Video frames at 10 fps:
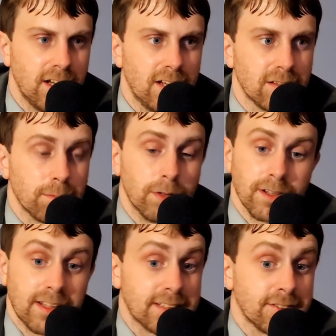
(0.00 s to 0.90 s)
But
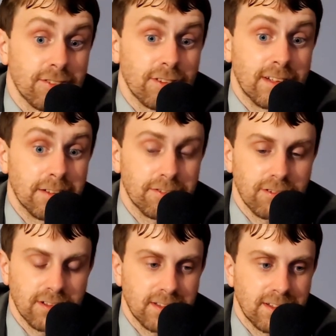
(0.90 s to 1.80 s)
that's for a
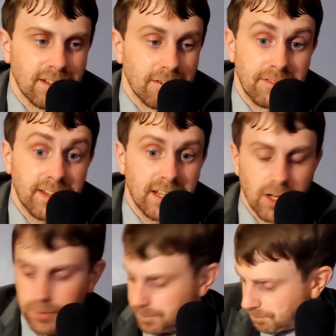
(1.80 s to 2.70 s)
different
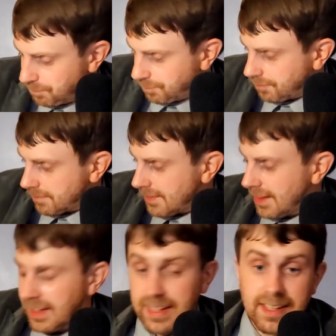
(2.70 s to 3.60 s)
video.
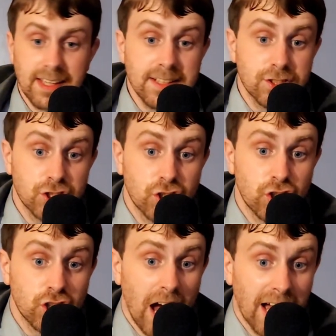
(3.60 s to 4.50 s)
It's
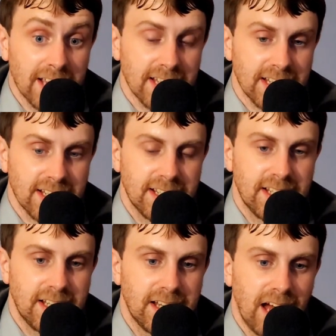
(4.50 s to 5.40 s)
shocking
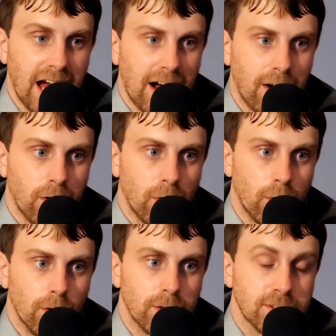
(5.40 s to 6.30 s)

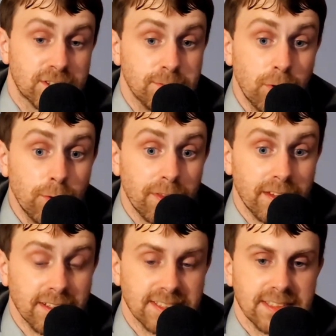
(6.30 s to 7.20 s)
how smooth
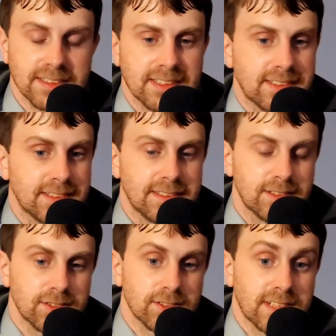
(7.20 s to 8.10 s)
this is. This
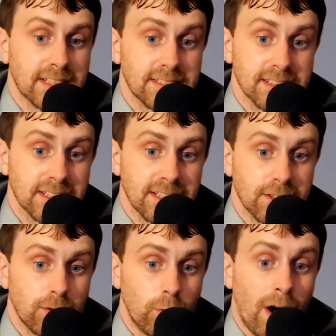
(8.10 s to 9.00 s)
just tastes like
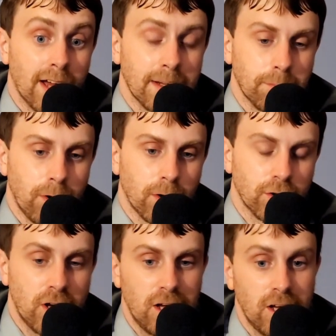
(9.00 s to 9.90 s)
Hawaiian Punch,
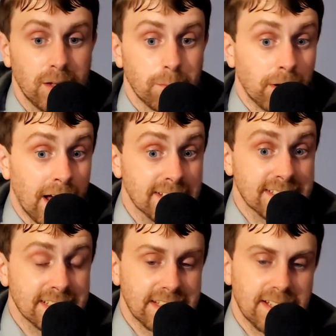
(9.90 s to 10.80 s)
but
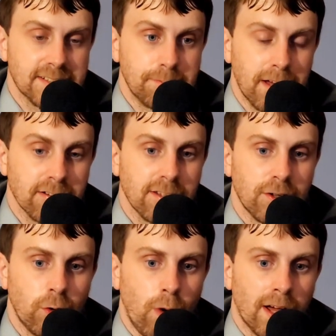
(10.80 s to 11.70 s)
honestly tastes better than
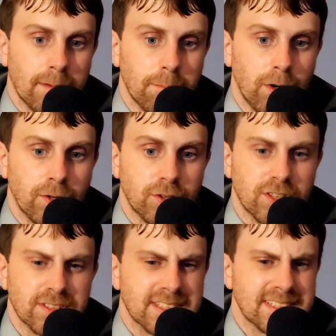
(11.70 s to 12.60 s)
Hawaiian Punch
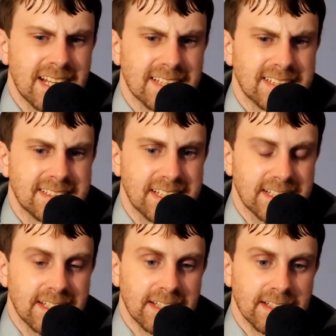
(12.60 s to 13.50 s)
because it's not
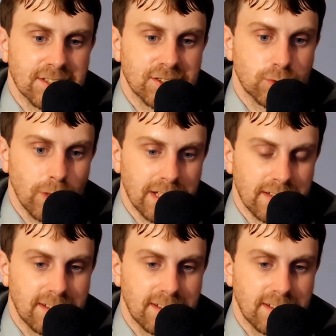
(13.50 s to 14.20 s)
sickeningly sweet.